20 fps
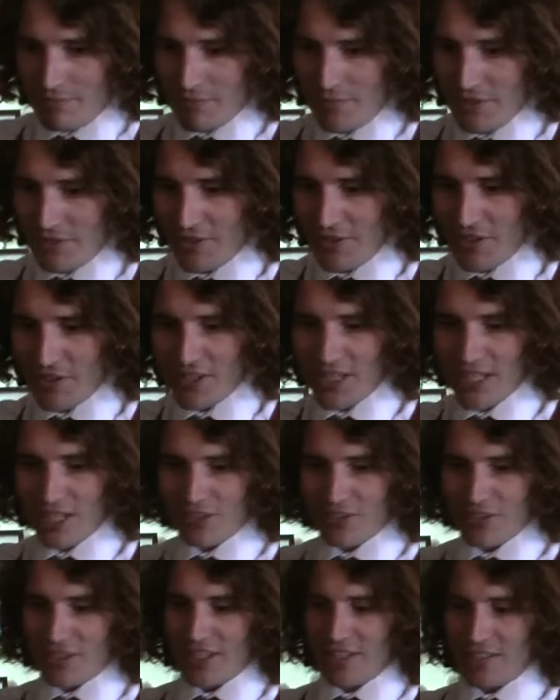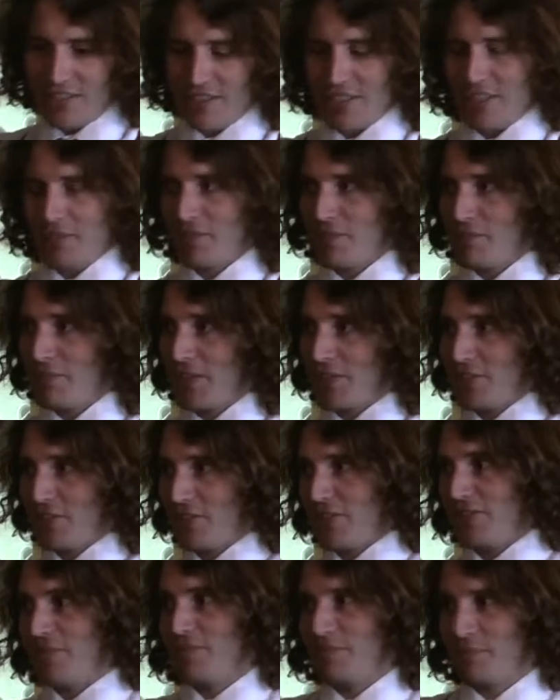You're only allowed to take select
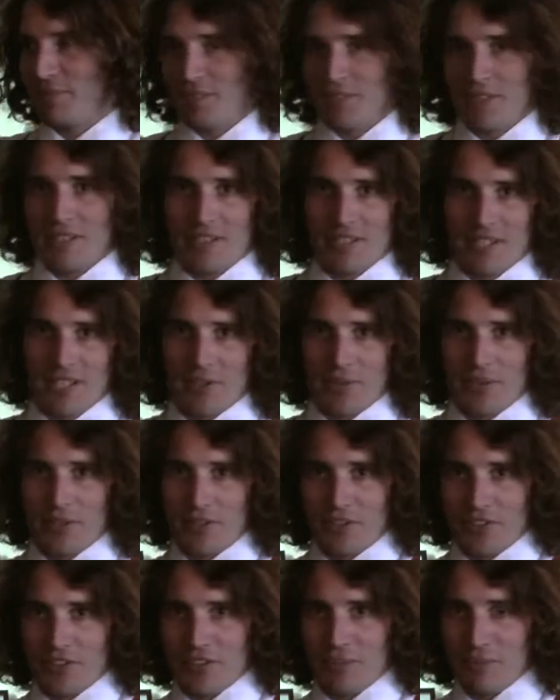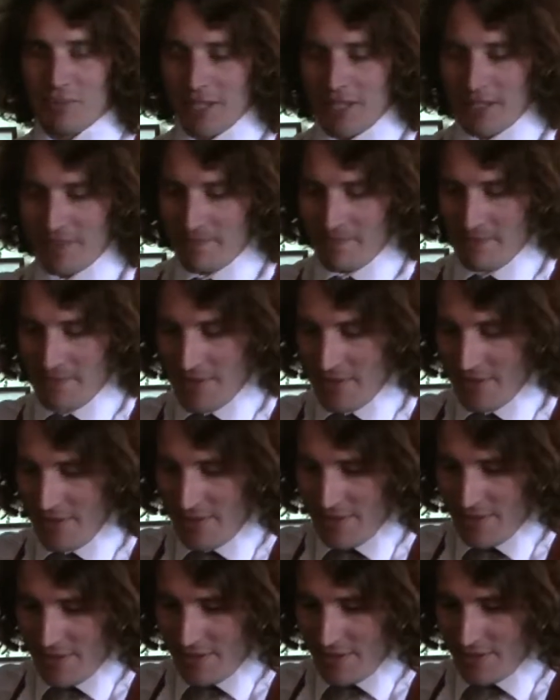measures of liquid onto the plane,
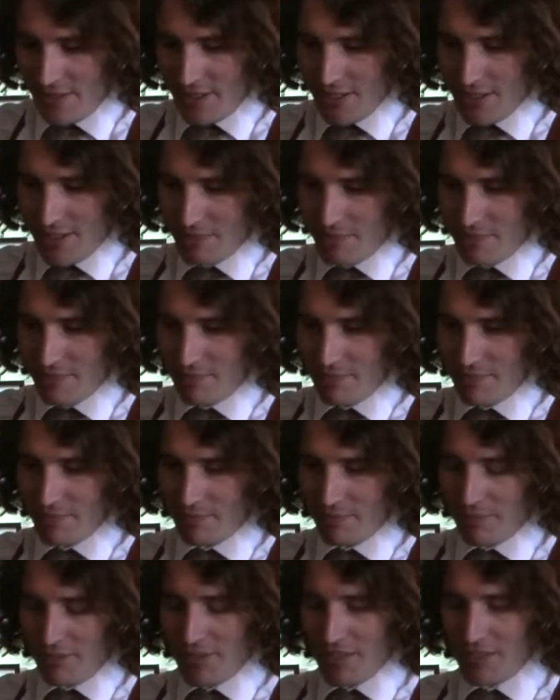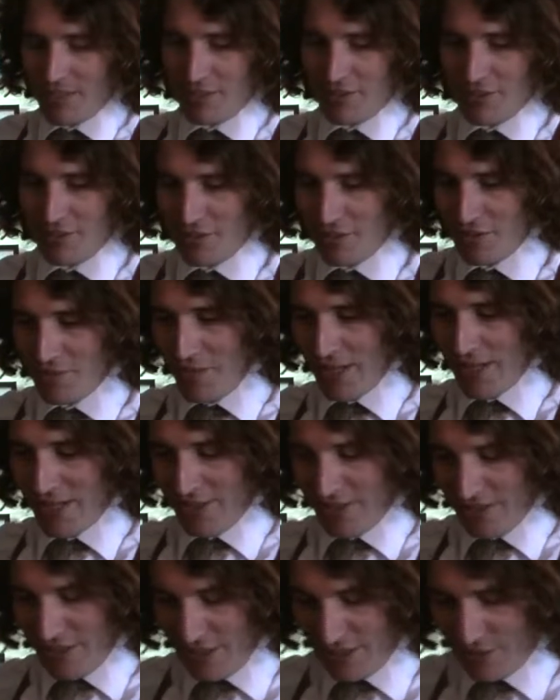but then you make
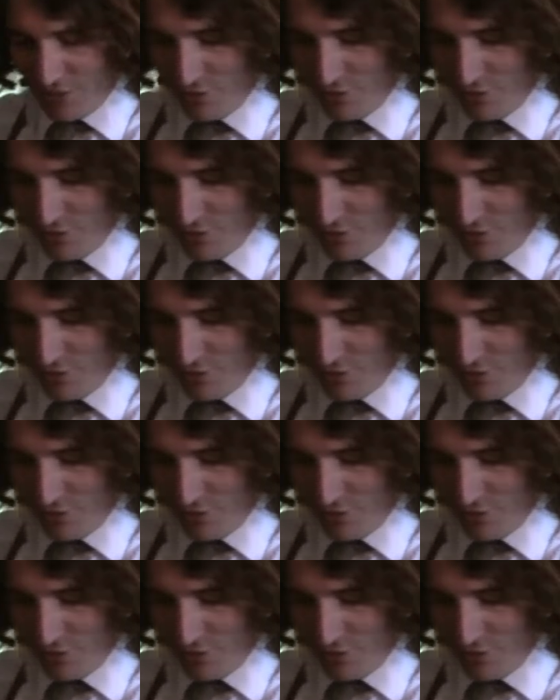it on a little